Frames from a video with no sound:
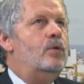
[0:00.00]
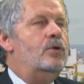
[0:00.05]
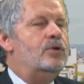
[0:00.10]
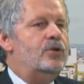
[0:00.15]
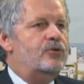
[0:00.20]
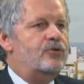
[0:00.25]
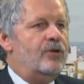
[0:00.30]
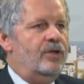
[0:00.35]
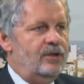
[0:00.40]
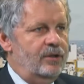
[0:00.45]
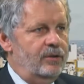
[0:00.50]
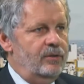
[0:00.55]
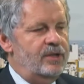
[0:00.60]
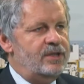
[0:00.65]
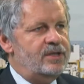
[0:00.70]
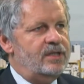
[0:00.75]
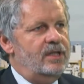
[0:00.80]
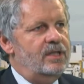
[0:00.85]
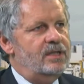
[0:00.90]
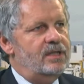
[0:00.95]
you're trying to do
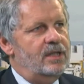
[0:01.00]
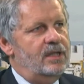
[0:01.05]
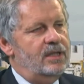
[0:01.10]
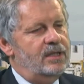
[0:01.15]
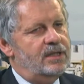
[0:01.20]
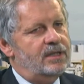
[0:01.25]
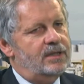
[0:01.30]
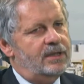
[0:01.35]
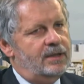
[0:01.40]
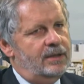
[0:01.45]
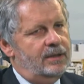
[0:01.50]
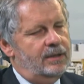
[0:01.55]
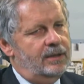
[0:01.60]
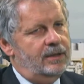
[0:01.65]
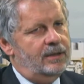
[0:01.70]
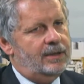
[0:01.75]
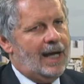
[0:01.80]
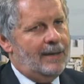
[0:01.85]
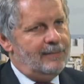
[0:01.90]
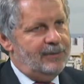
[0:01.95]
is
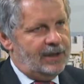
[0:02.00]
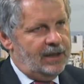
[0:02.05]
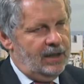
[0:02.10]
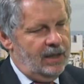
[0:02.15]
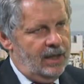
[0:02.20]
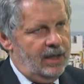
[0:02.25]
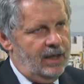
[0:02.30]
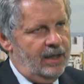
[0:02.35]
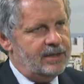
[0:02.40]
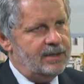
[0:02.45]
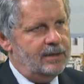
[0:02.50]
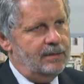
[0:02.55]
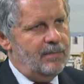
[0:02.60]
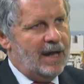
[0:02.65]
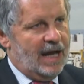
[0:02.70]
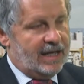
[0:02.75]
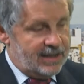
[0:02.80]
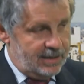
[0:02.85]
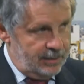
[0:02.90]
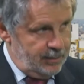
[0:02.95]
capitalise and
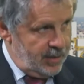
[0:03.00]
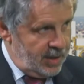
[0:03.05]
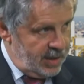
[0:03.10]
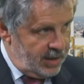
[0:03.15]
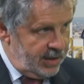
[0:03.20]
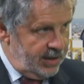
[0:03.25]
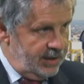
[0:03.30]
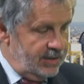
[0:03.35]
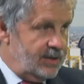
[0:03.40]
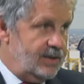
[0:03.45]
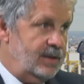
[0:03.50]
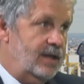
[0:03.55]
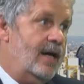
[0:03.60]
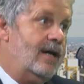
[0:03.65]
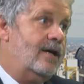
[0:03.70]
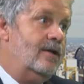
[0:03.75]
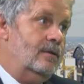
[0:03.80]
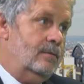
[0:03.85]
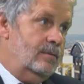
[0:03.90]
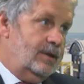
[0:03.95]
maximise the
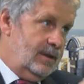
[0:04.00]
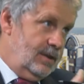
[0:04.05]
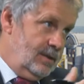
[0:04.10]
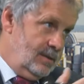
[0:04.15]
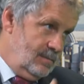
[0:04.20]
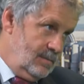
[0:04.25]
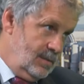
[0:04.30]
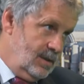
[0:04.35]
economic